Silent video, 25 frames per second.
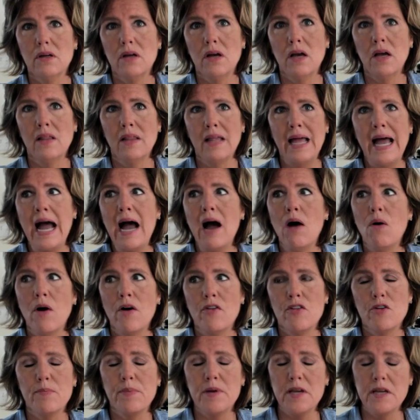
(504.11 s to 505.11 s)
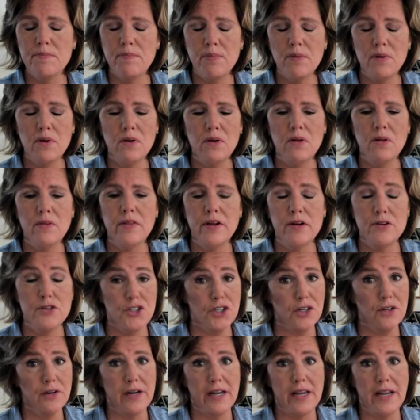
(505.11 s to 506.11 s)
allow other people their
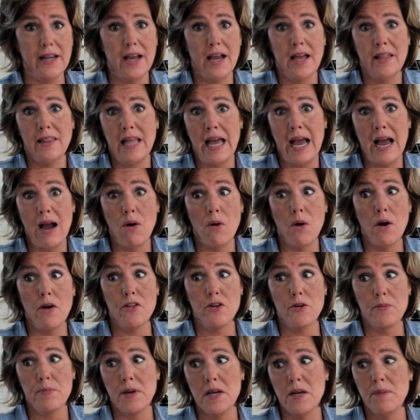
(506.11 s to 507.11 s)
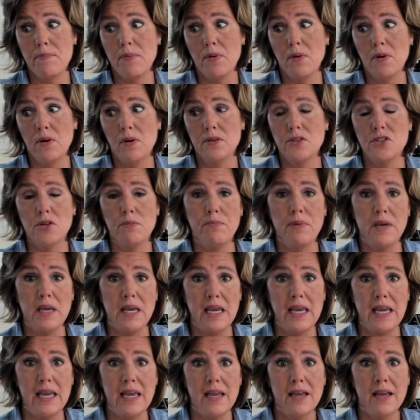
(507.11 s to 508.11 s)
journey, allow other people to
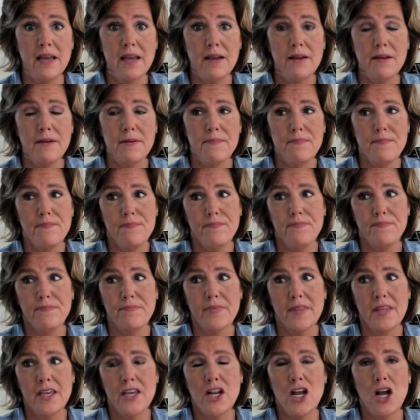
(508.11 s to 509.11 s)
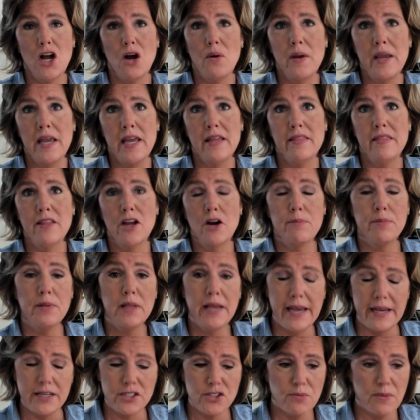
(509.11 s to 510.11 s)
be, you know, in their
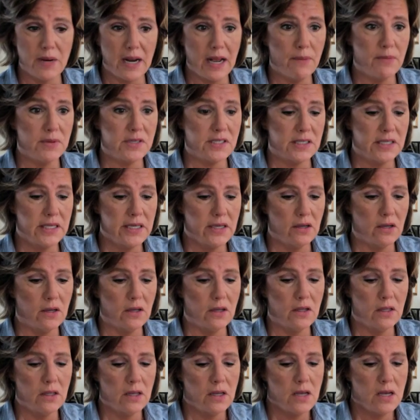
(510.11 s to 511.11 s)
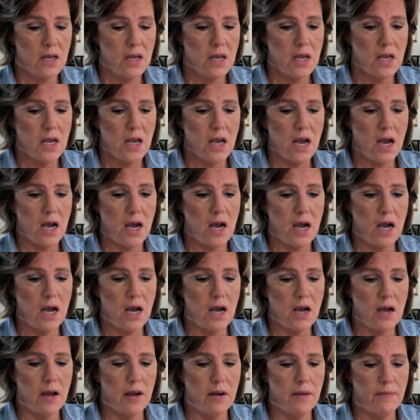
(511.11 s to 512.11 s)
place. When I was little,
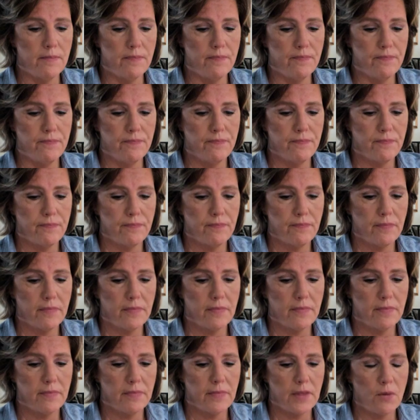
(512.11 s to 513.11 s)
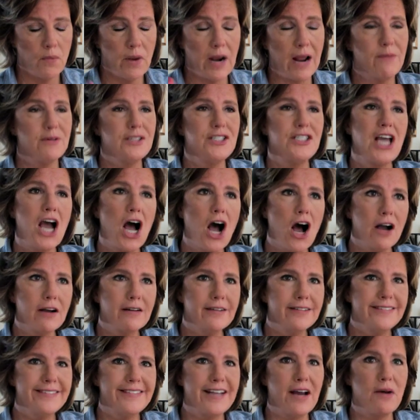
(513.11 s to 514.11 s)
when I was
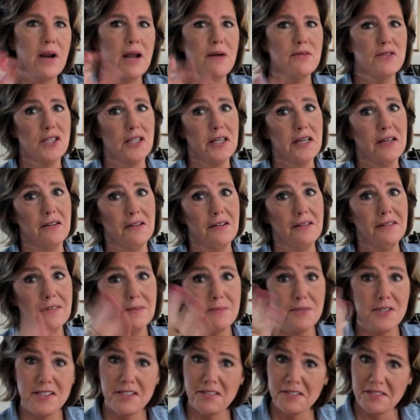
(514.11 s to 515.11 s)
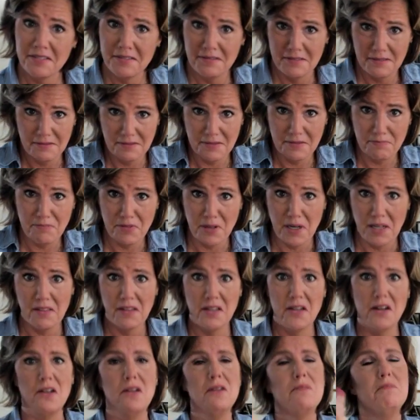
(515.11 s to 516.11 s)
young, not when I was little, still pretty
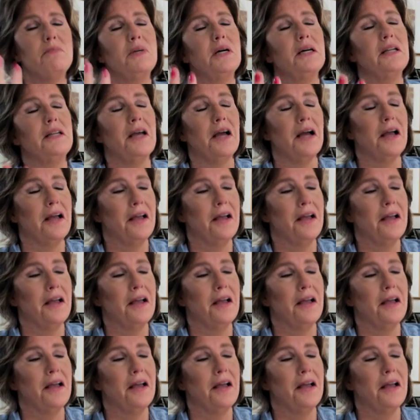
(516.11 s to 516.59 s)
little, but...